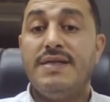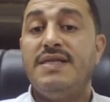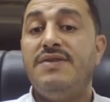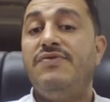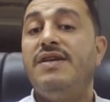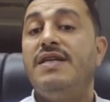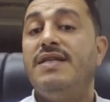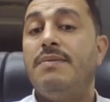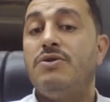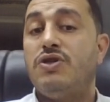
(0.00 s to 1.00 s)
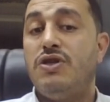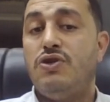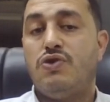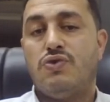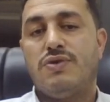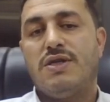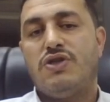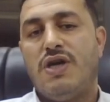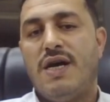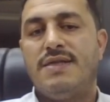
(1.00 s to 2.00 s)
severely damaged tissue
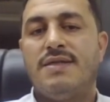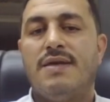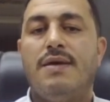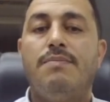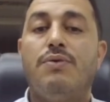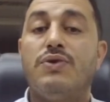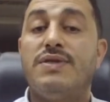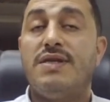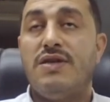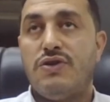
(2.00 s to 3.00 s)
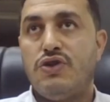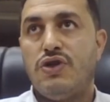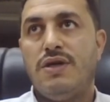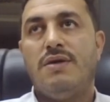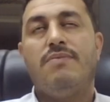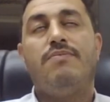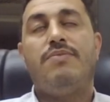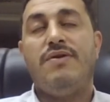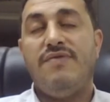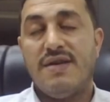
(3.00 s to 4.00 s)
such as post-surgery,
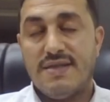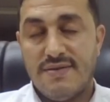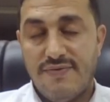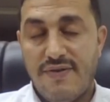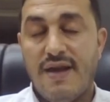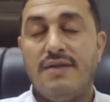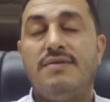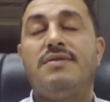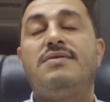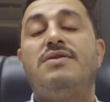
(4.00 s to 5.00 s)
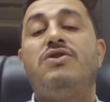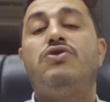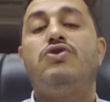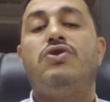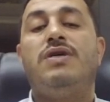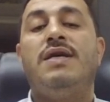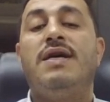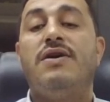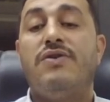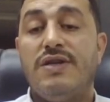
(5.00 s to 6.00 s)
previous failed surgery,
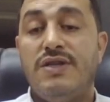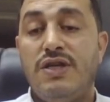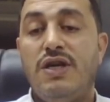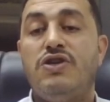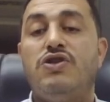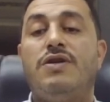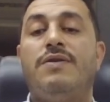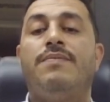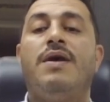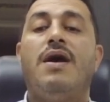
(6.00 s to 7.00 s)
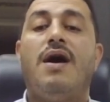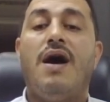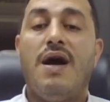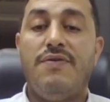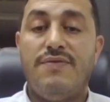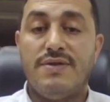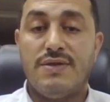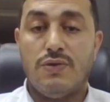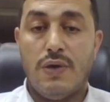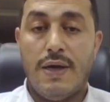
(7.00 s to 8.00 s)
radiation, high
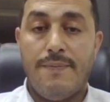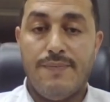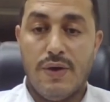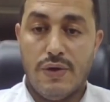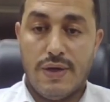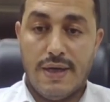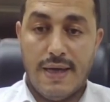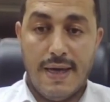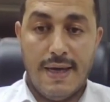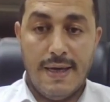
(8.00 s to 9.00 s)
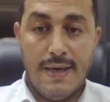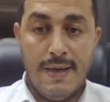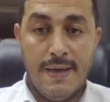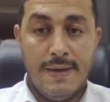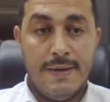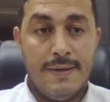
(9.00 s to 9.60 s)
fistula. Okay,